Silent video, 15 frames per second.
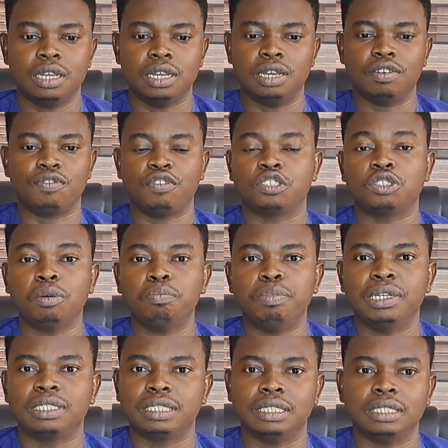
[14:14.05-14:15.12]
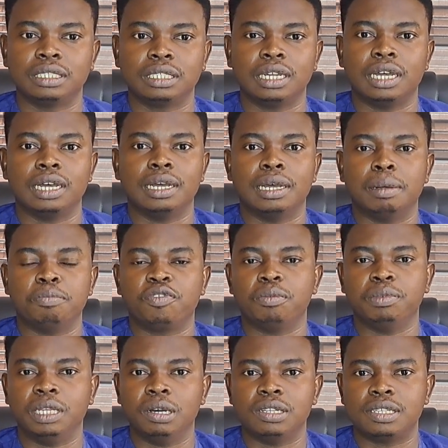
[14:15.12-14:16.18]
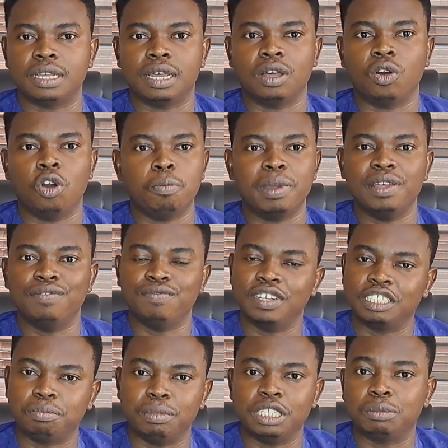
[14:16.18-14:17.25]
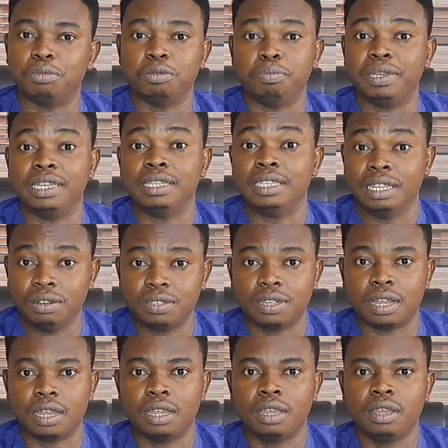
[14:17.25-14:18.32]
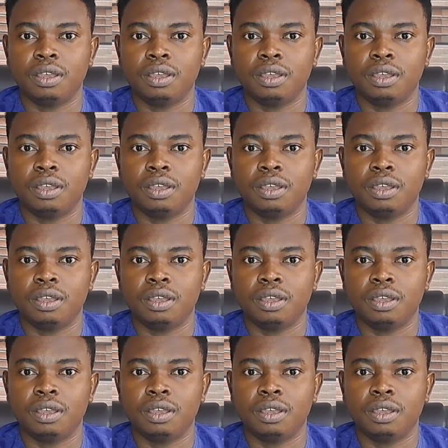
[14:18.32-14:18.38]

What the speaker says: For some persons, I'm from Delta, all my investments will be in Delta,